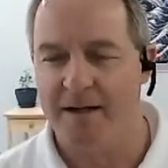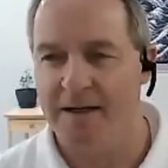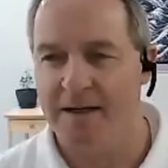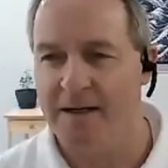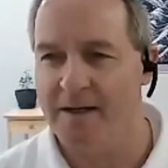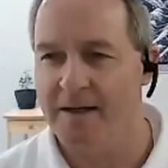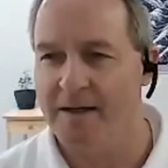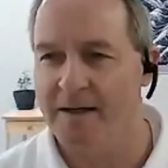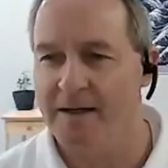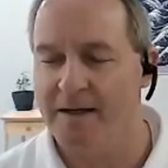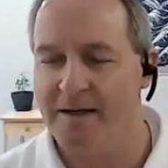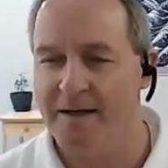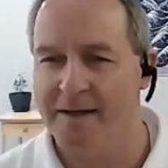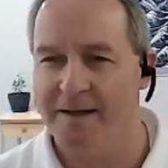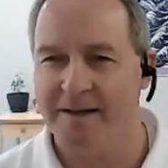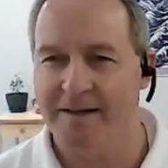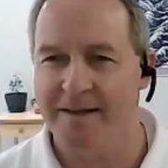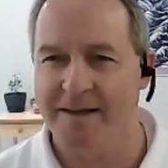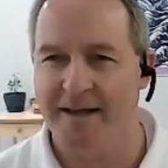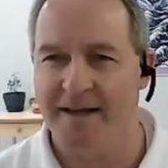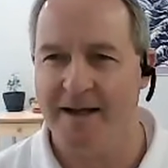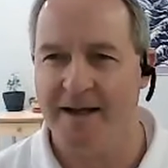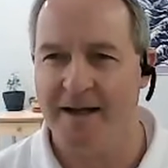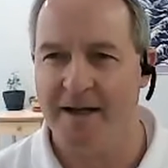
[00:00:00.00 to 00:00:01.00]
uh,
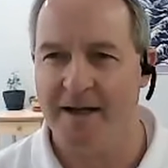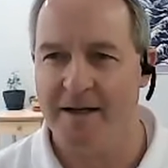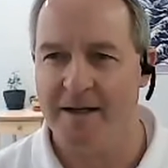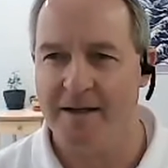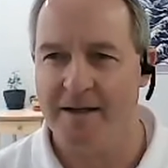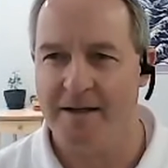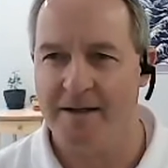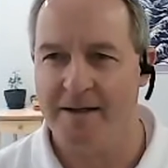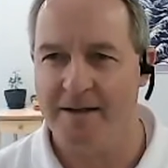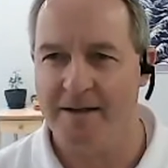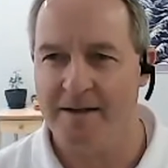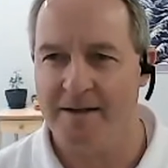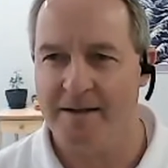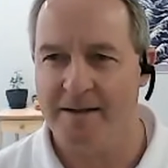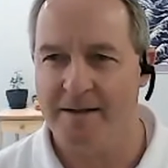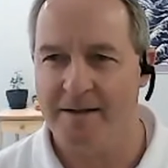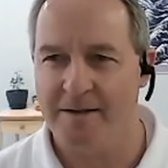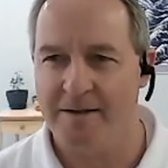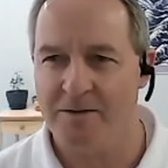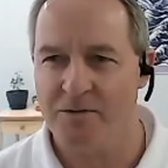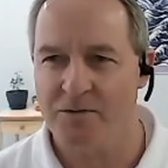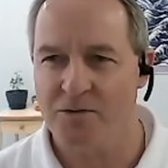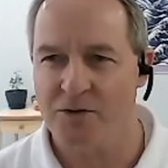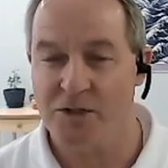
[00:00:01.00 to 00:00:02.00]
that
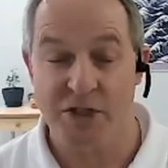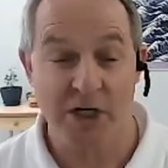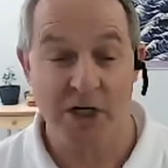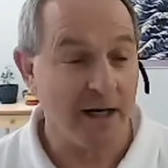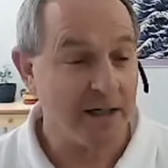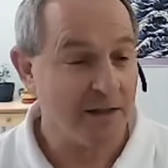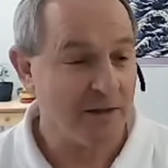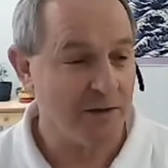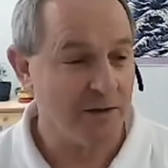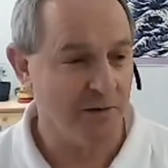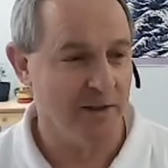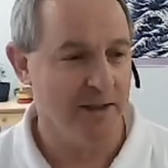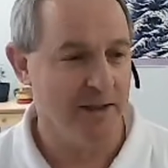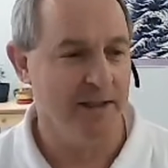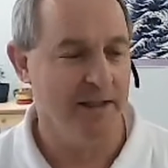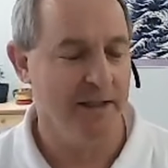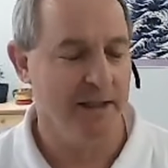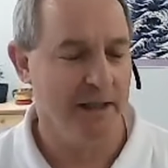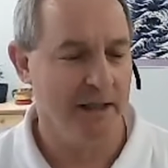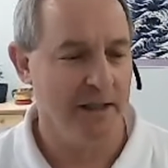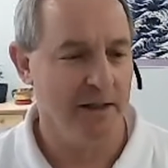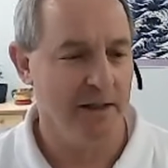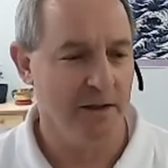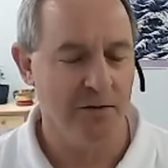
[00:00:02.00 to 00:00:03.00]

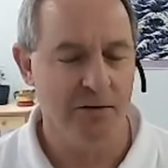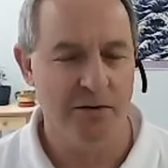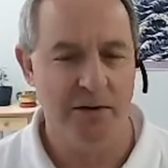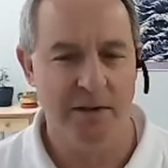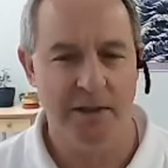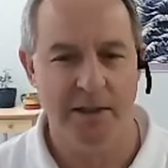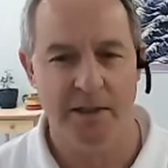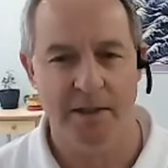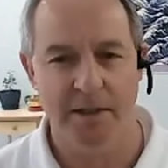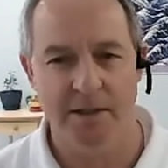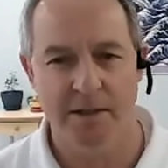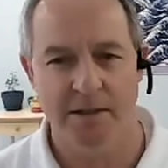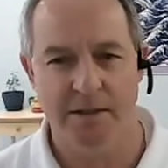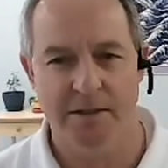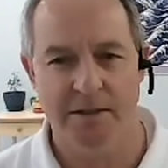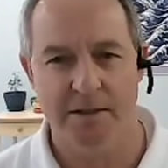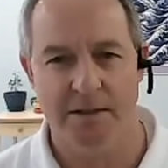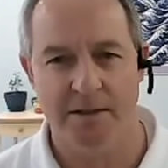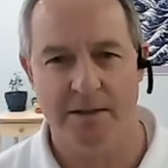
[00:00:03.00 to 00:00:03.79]
trajectory included